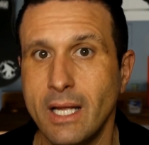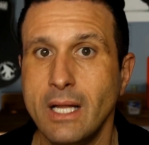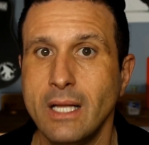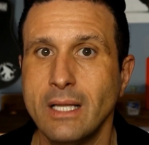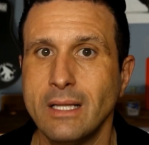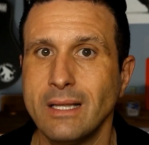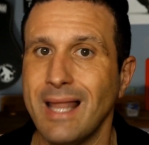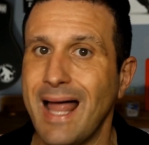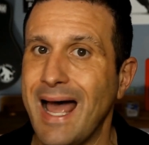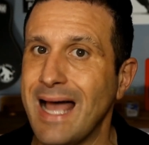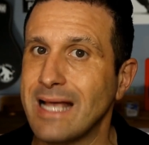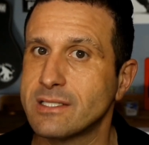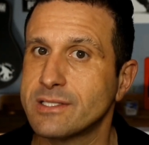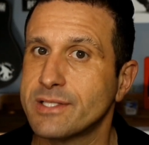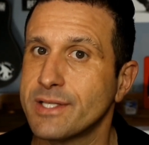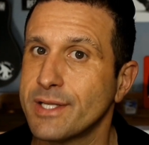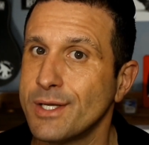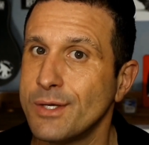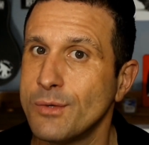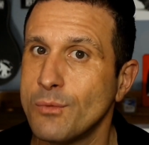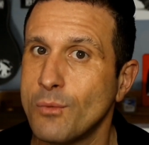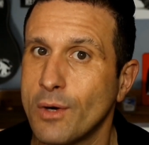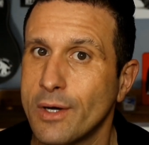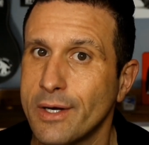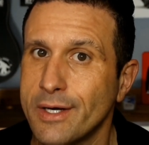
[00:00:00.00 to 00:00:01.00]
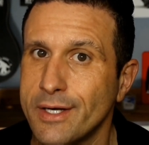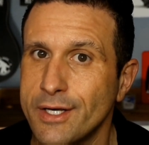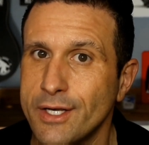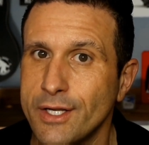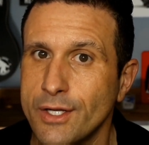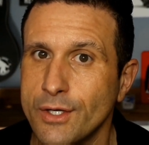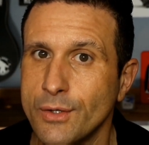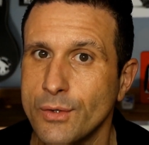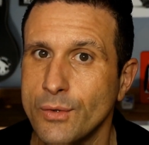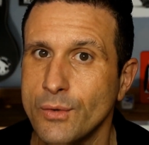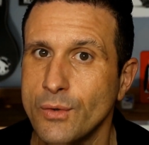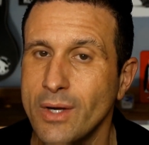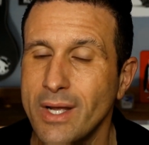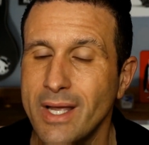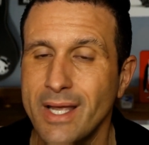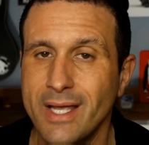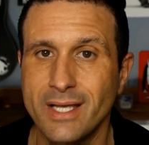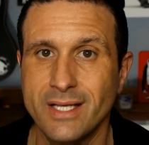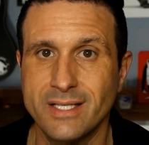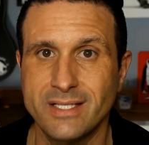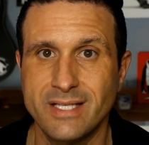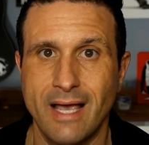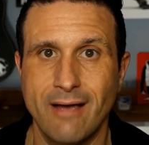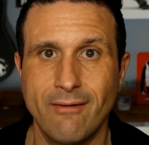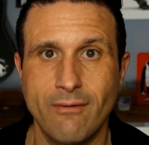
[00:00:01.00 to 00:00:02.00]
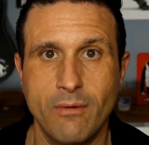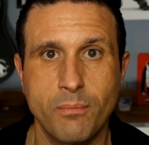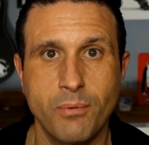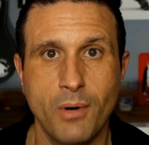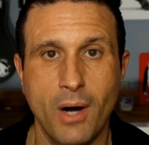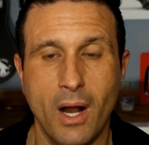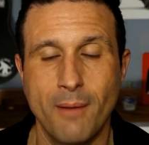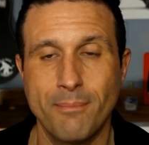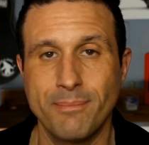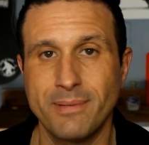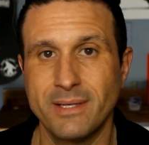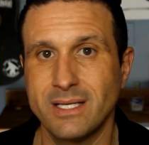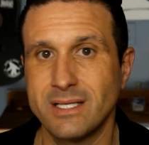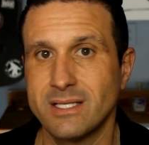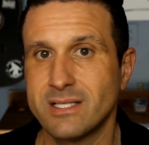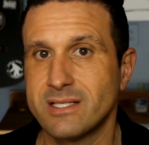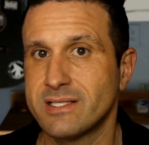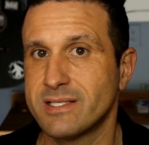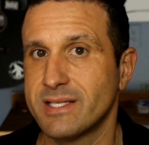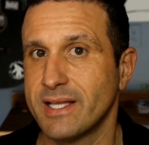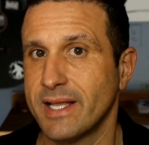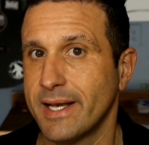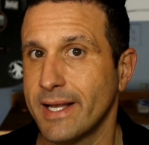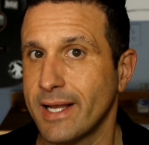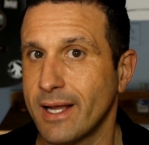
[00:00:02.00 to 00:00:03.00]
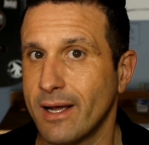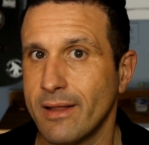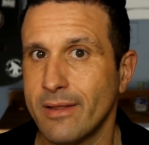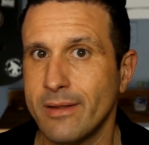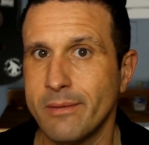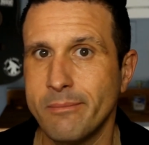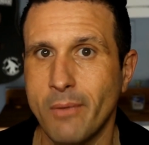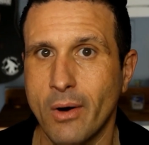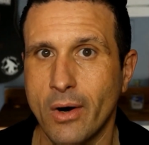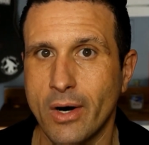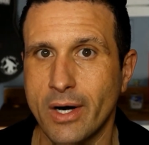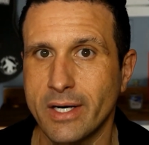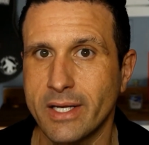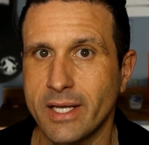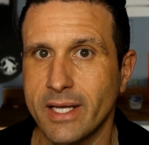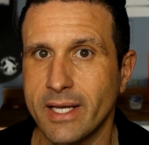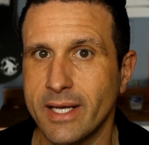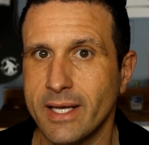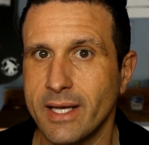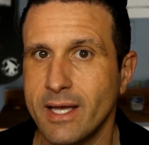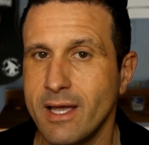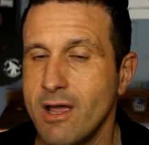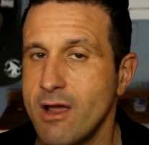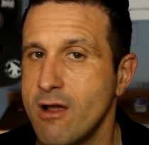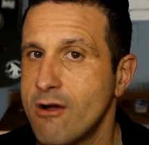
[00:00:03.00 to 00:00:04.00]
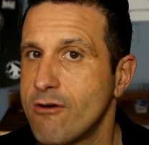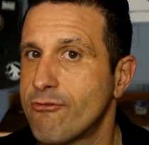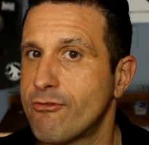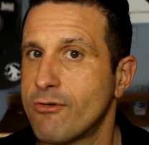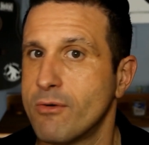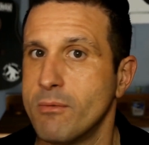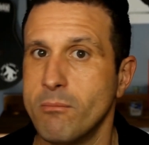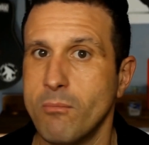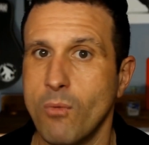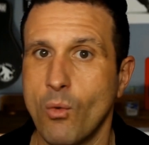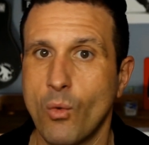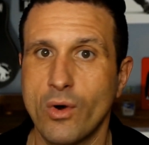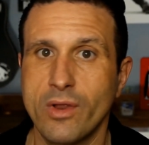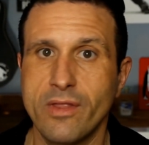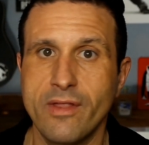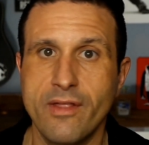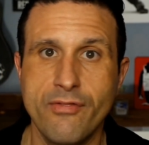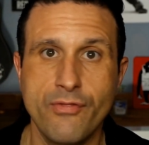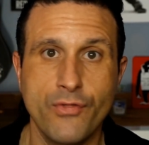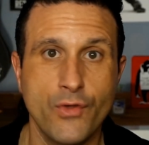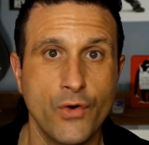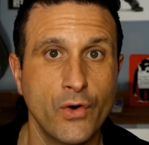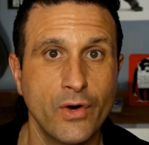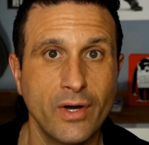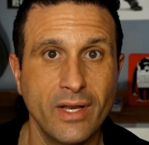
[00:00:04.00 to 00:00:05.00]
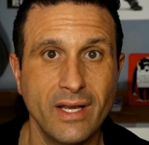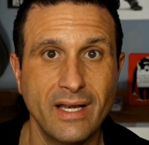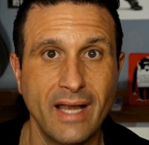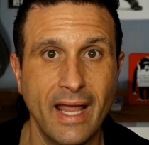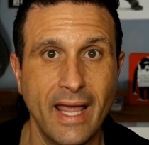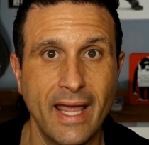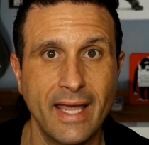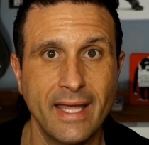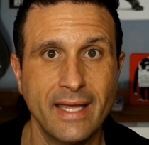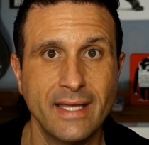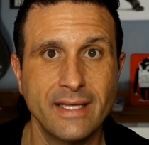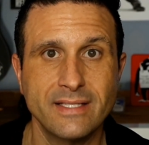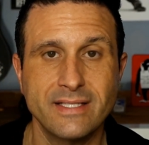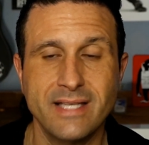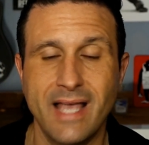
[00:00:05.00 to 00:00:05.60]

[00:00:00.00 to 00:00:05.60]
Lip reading: Last thing you want to do is have a property sitting on the market for more than 30 days,